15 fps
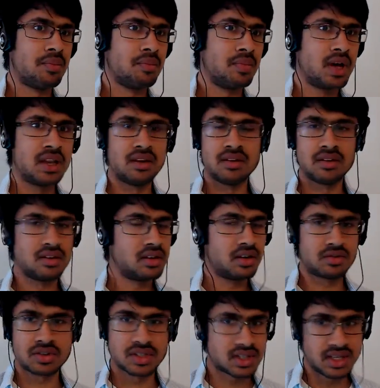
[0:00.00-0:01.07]
but
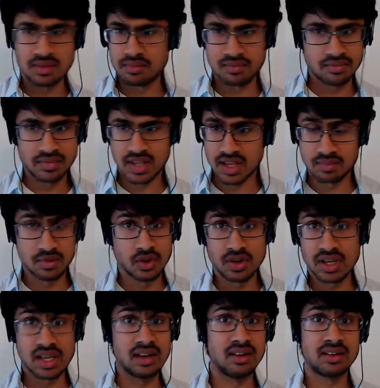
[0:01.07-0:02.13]
keep
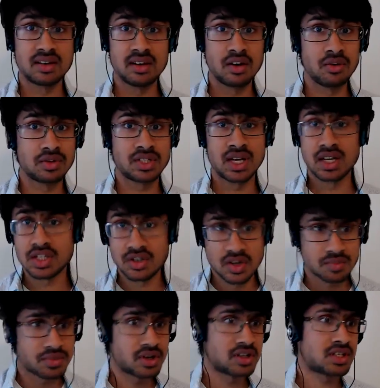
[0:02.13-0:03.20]
doing it. Change your
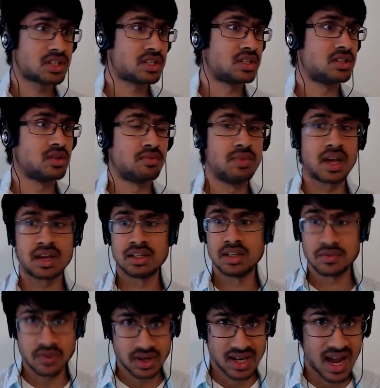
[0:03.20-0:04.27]
inputs, make a
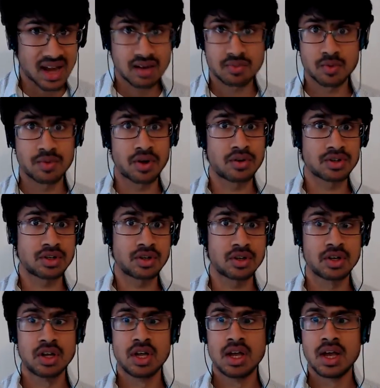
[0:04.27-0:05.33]
different kind of
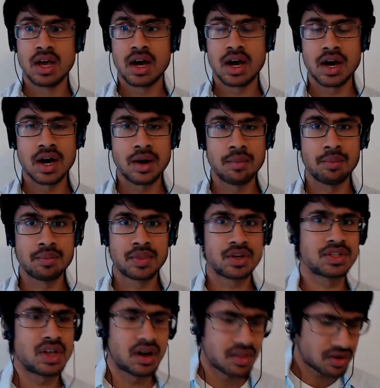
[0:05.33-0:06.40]
proposal.
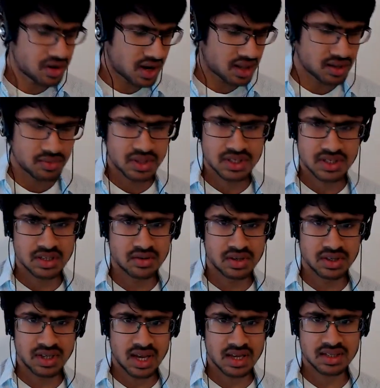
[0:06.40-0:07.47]
There's other elements that you
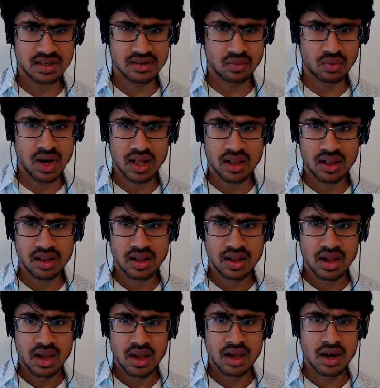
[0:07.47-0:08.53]
can test as well.
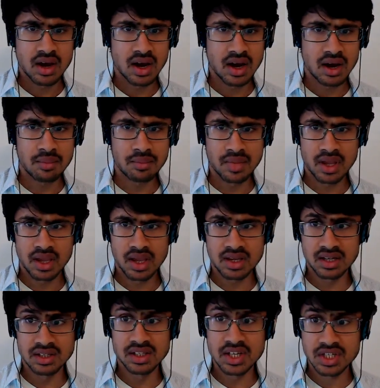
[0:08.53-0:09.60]

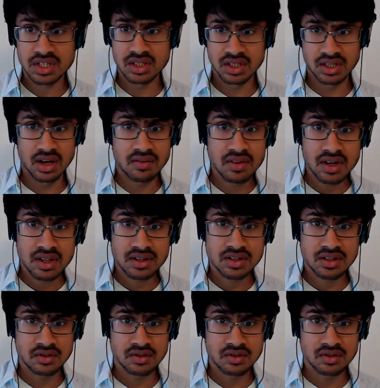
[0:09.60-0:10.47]
In addition to governance,